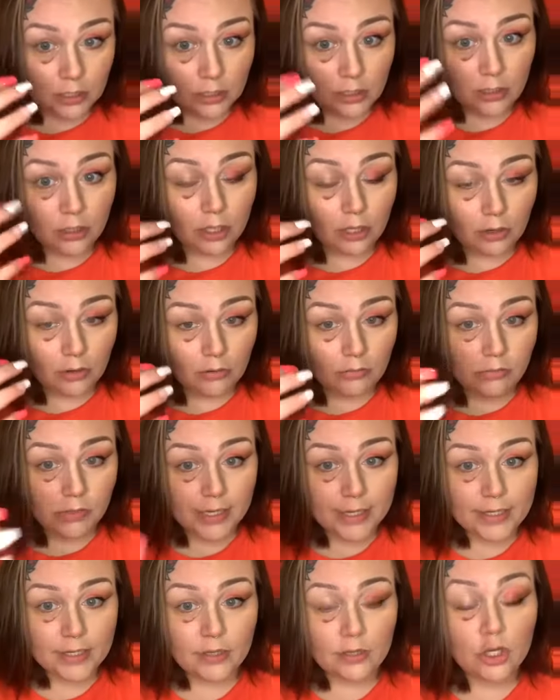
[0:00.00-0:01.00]
you know,
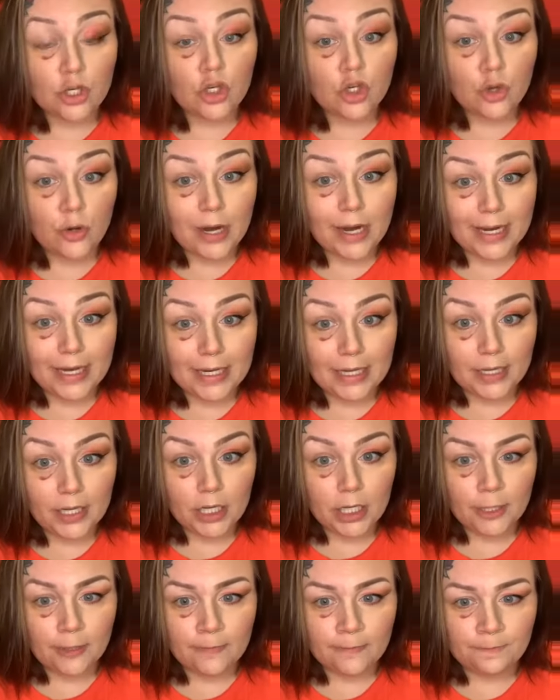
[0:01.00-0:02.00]
it trained.